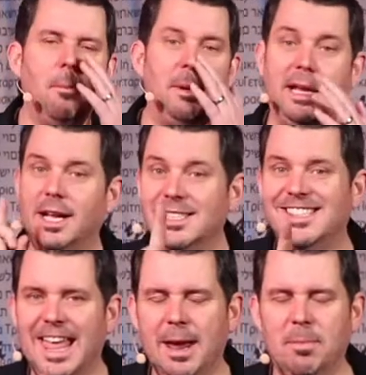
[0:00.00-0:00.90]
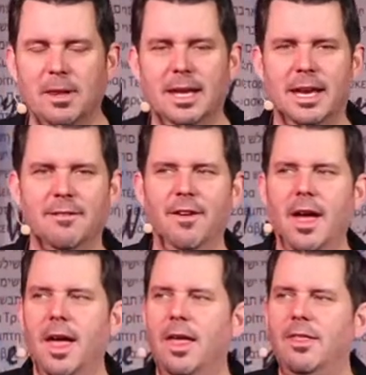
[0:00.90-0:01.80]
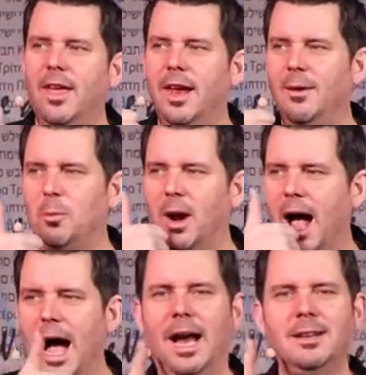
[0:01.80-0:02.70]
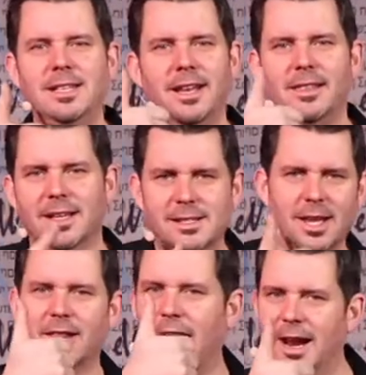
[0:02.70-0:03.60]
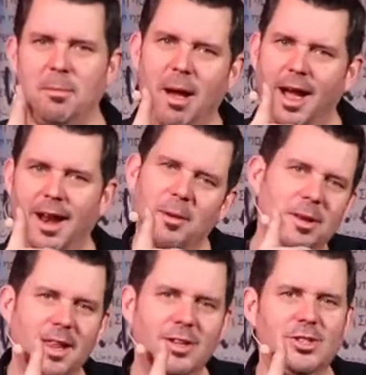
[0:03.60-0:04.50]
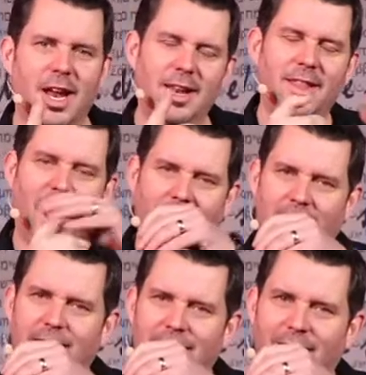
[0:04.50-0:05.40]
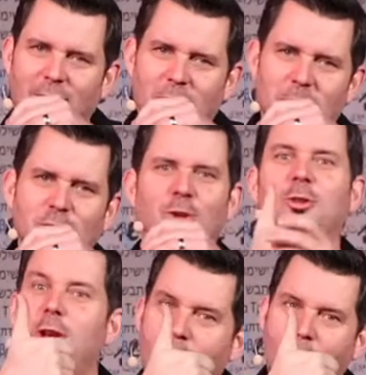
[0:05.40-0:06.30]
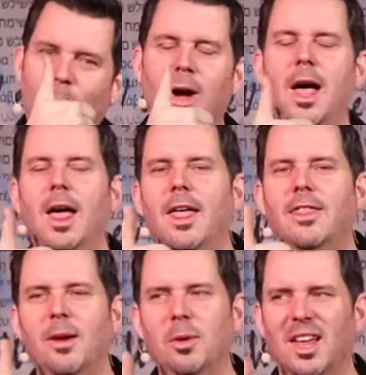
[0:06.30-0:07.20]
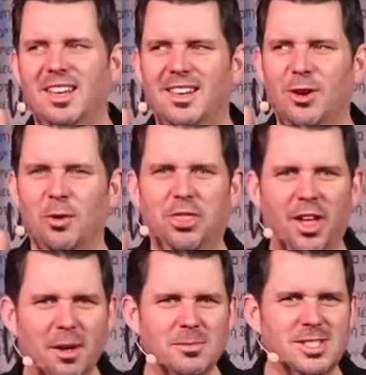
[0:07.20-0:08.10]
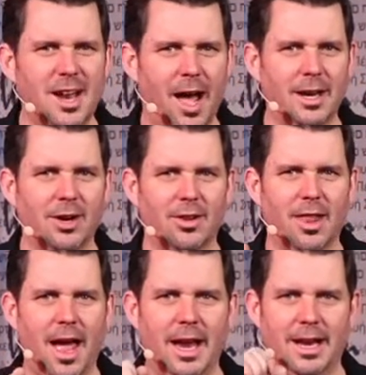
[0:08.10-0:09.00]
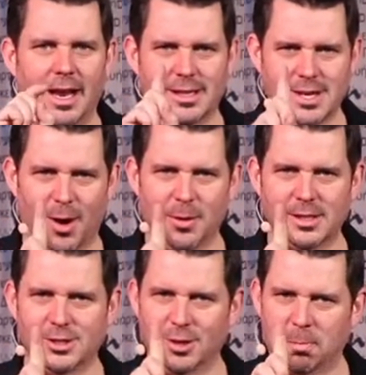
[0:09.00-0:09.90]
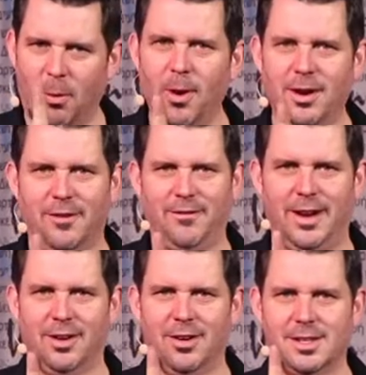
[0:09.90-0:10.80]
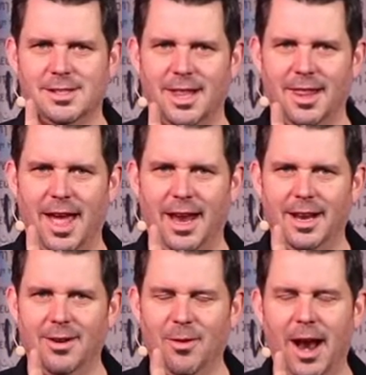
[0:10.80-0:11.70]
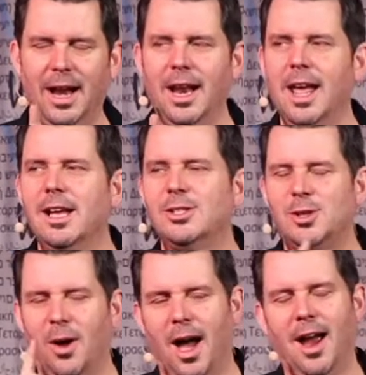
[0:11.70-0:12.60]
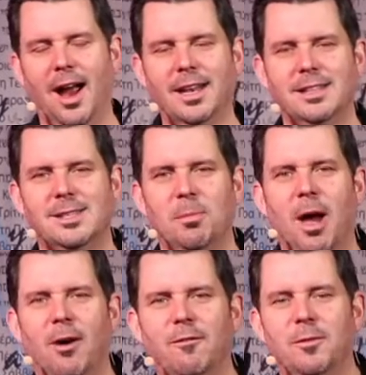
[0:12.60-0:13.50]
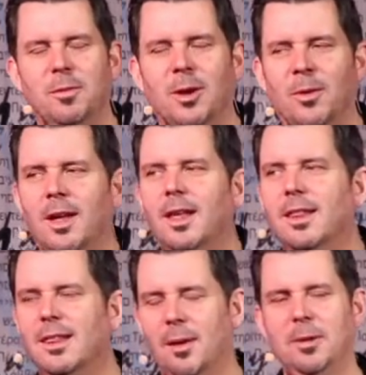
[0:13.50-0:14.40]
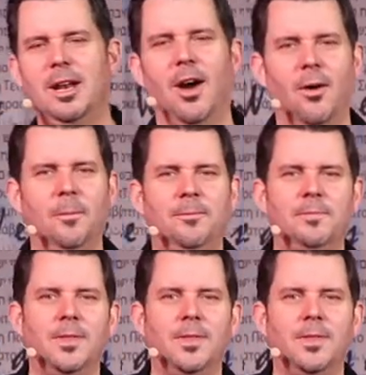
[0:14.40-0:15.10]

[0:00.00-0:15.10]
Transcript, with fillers: because they believe that when I did this, the light of mine, I'm gonna let shine, and the hide it under a bushel. No, they were like, Your thumb's not your light. It's always your pointer finger is the light, right? So I, I, need some help from you. Let me know